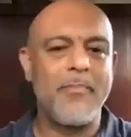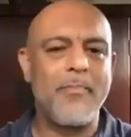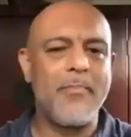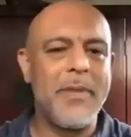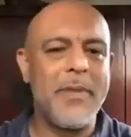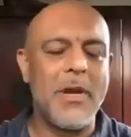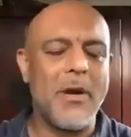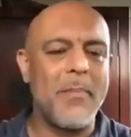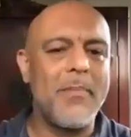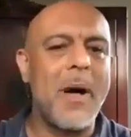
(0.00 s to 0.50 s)

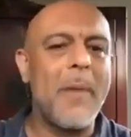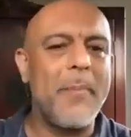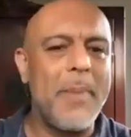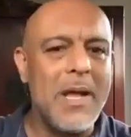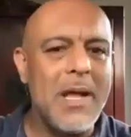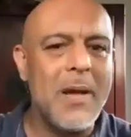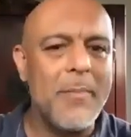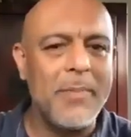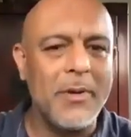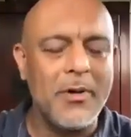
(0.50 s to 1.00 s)
you know,
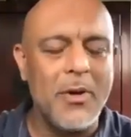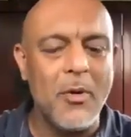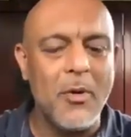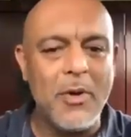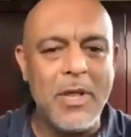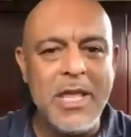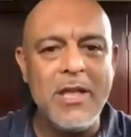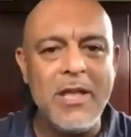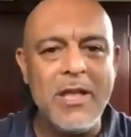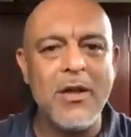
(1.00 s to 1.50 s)
pumping up your own
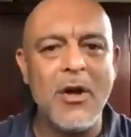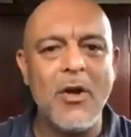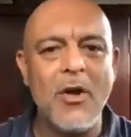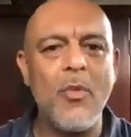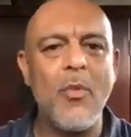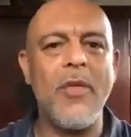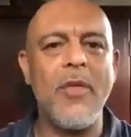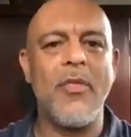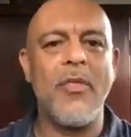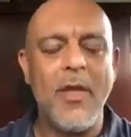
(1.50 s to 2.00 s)
ego
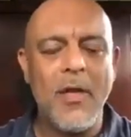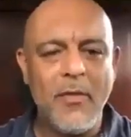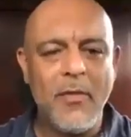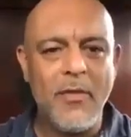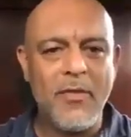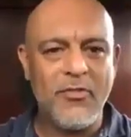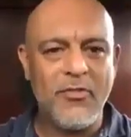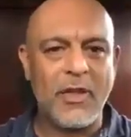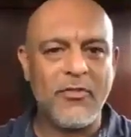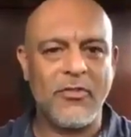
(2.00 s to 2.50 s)
with
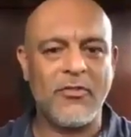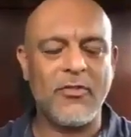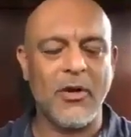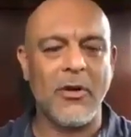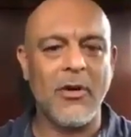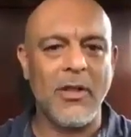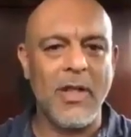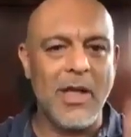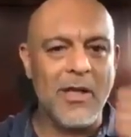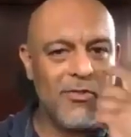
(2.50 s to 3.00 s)
this
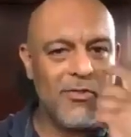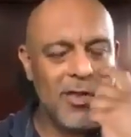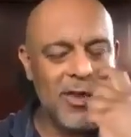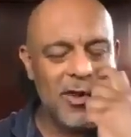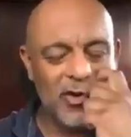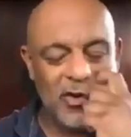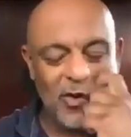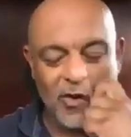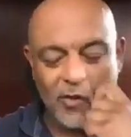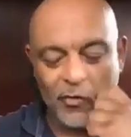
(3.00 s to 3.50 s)

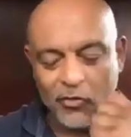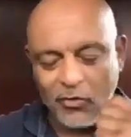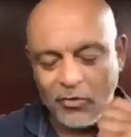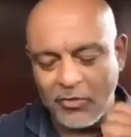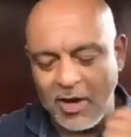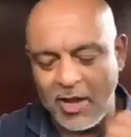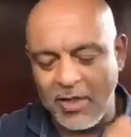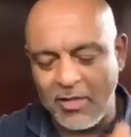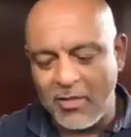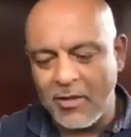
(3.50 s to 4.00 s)
externalization of
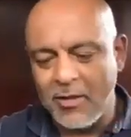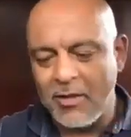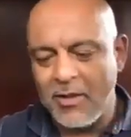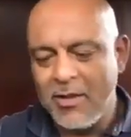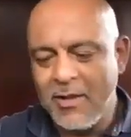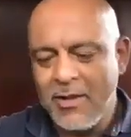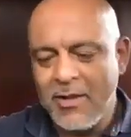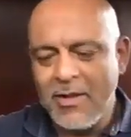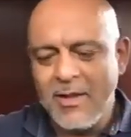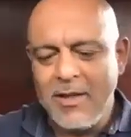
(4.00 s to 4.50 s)
strength.
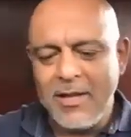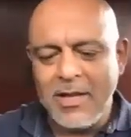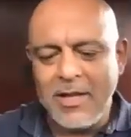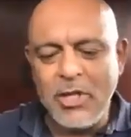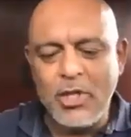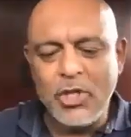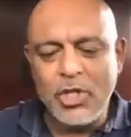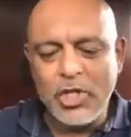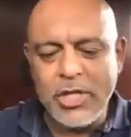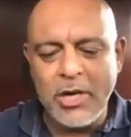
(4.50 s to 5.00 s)
Can
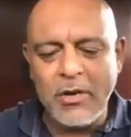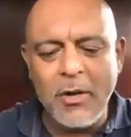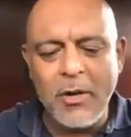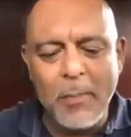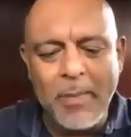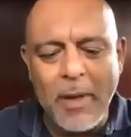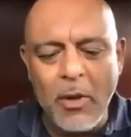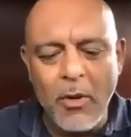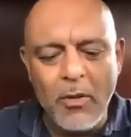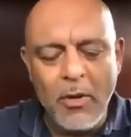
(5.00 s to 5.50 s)
you share
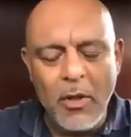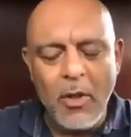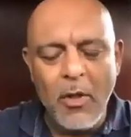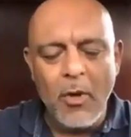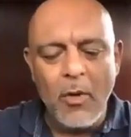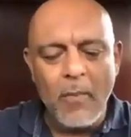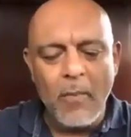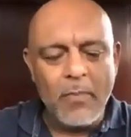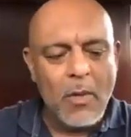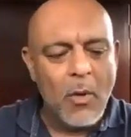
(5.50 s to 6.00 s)
about
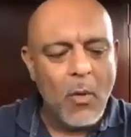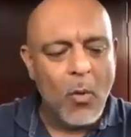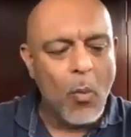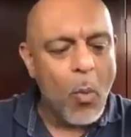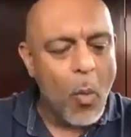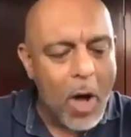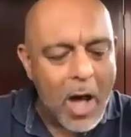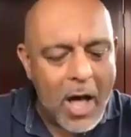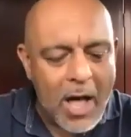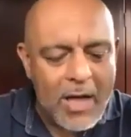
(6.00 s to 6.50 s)

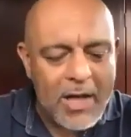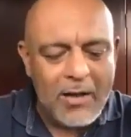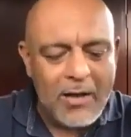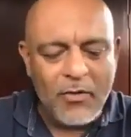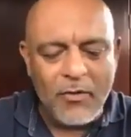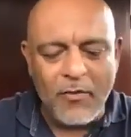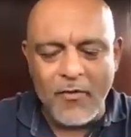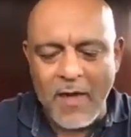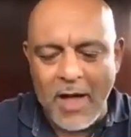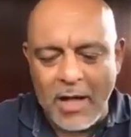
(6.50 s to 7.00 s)
why it's
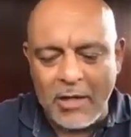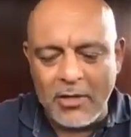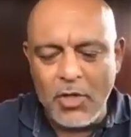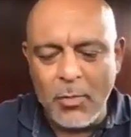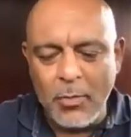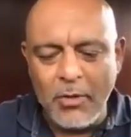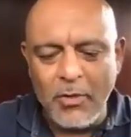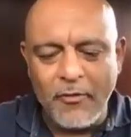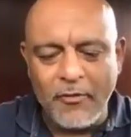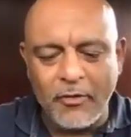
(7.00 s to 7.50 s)

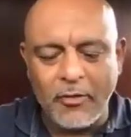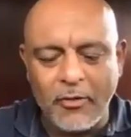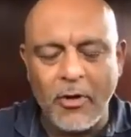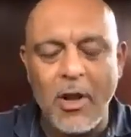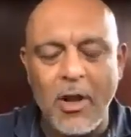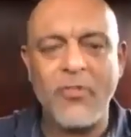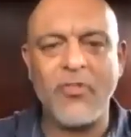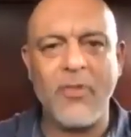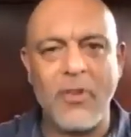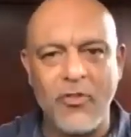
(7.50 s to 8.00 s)
valuable for
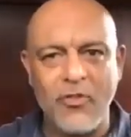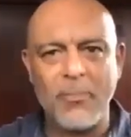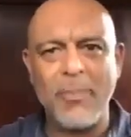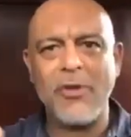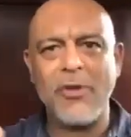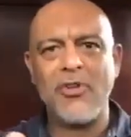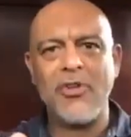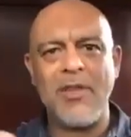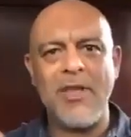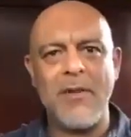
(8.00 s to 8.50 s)
us,
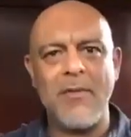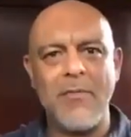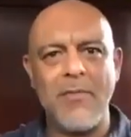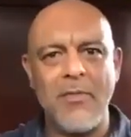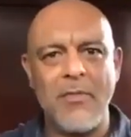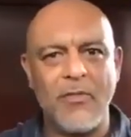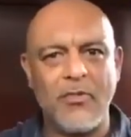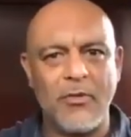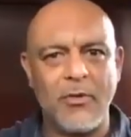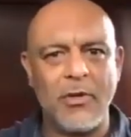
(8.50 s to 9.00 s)
especially in
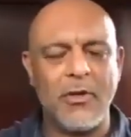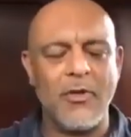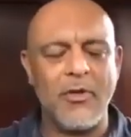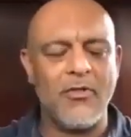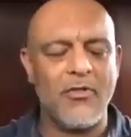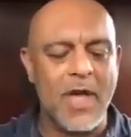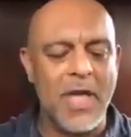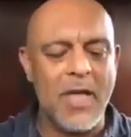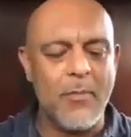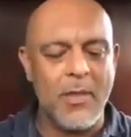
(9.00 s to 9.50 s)
the
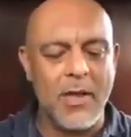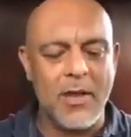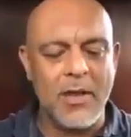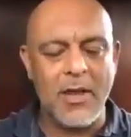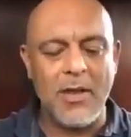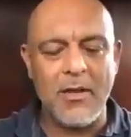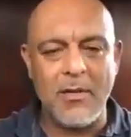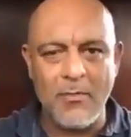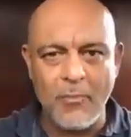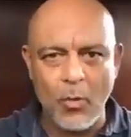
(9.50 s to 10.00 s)
circles I'm
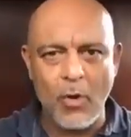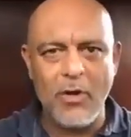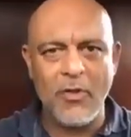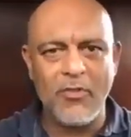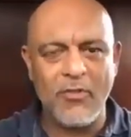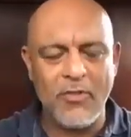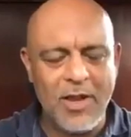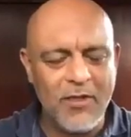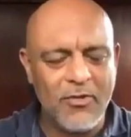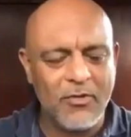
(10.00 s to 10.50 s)
in Warrior
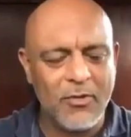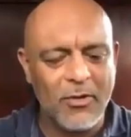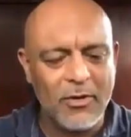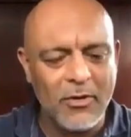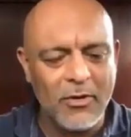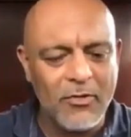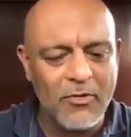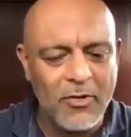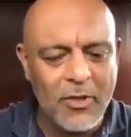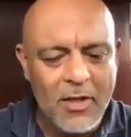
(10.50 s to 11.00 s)
Sage
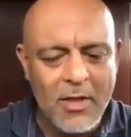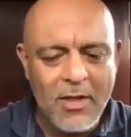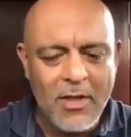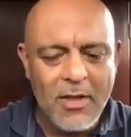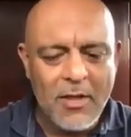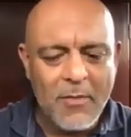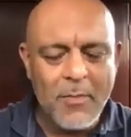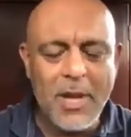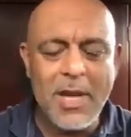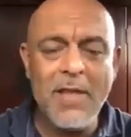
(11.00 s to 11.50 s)
circles?
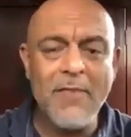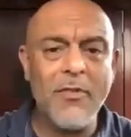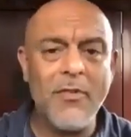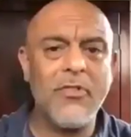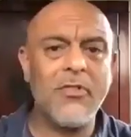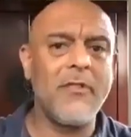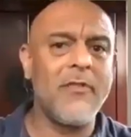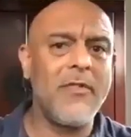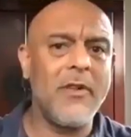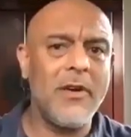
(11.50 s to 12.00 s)
Many of
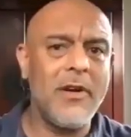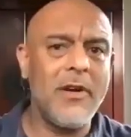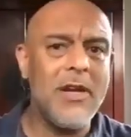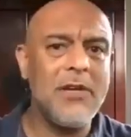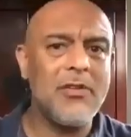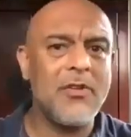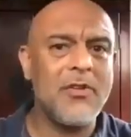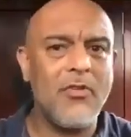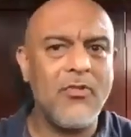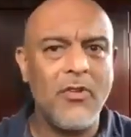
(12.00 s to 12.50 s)
us are very
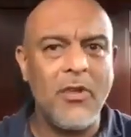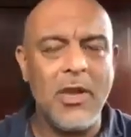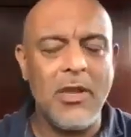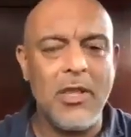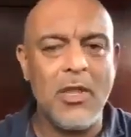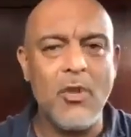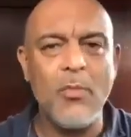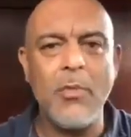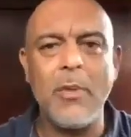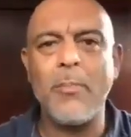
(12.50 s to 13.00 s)
interested in
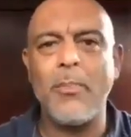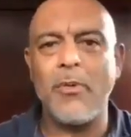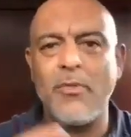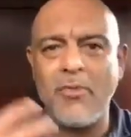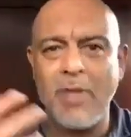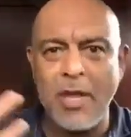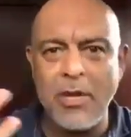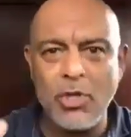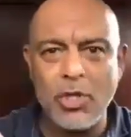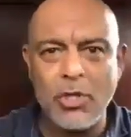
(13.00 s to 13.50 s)
human
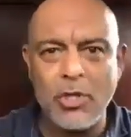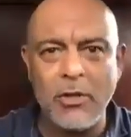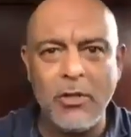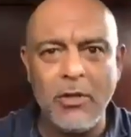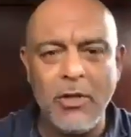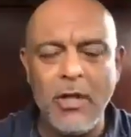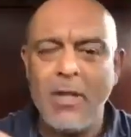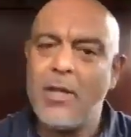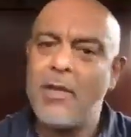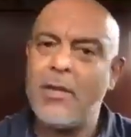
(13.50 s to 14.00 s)

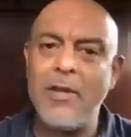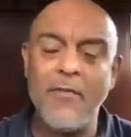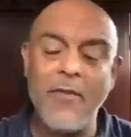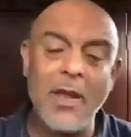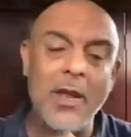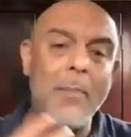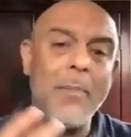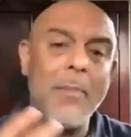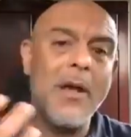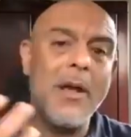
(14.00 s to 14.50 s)
potential,
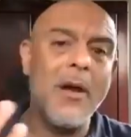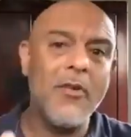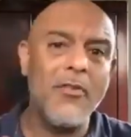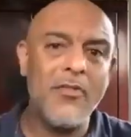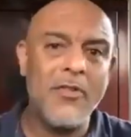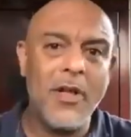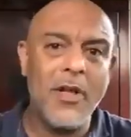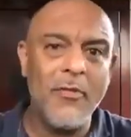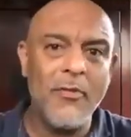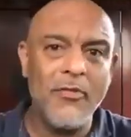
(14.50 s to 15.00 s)
developing
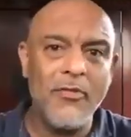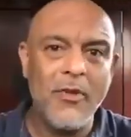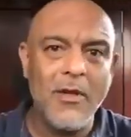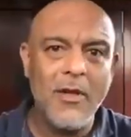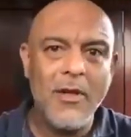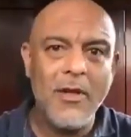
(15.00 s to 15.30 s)
ourselves,